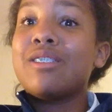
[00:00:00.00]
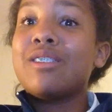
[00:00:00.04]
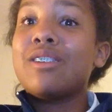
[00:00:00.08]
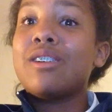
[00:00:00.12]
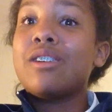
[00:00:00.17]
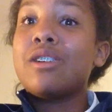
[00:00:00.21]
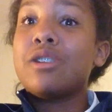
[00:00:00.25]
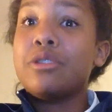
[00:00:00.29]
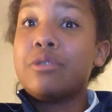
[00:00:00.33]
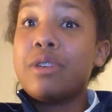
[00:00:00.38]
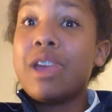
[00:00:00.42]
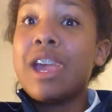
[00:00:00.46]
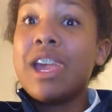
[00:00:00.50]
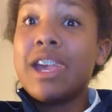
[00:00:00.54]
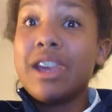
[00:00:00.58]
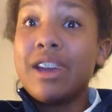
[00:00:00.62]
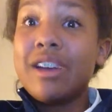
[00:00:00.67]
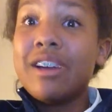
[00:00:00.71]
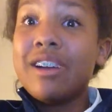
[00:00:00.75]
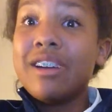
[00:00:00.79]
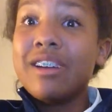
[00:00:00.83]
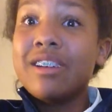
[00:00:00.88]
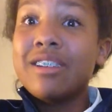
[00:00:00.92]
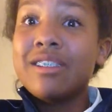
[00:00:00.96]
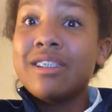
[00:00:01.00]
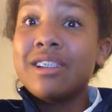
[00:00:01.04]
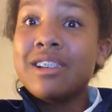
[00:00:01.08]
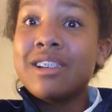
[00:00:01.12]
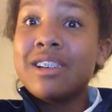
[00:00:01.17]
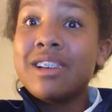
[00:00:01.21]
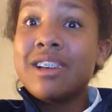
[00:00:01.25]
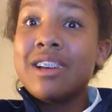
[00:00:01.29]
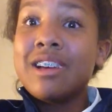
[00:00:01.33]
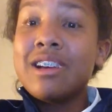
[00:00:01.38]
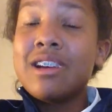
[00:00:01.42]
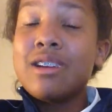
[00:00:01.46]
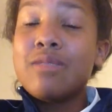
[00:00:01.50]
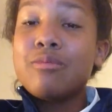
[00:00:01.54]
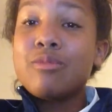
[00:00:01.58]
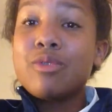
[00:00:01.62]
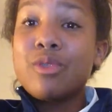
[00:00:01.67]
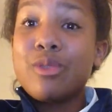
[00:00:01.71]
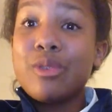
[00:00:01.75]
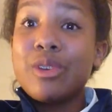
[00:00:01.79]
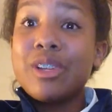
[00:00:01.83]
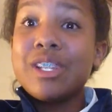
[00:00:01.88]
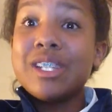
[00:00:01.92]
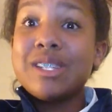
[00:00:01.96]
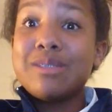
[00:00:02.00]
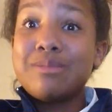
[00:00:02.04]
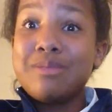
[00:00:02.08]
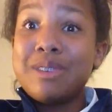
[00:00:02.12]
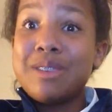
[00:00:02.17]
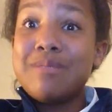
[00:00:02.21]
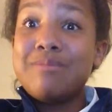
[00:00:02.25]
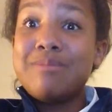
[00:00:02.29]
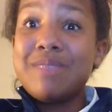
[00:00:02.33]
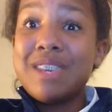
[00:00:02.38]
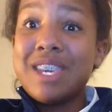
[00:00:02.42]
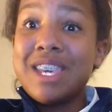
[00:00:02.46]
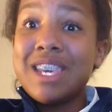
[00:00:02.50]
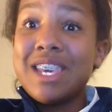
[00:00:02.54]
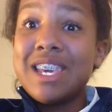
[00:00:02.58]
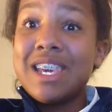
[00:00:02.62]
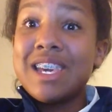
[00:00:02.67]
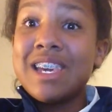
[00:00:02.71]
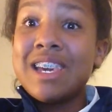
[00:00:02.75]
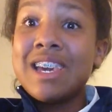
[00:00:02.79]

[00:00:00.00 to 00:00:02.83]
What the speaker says: Anuhea. Going to be me.